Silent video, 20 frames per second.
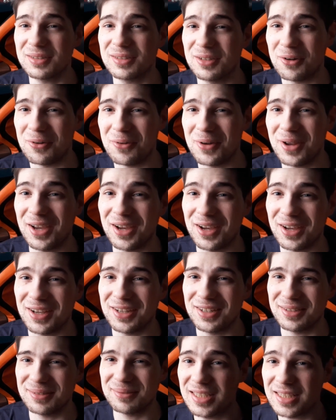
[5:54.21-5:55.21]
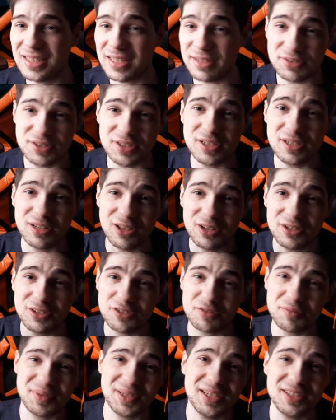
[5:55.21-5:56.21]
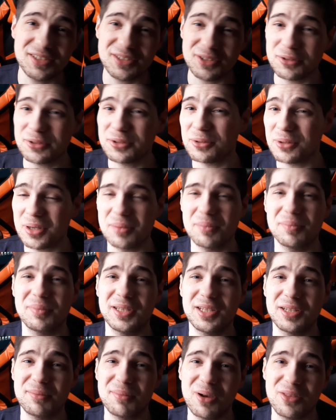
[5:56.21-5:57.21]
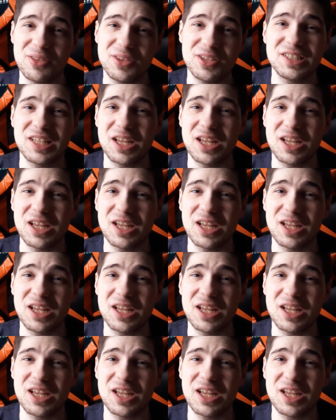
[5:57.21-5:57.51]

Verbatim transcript: A rare item. And I've seen lots of players also complain about this,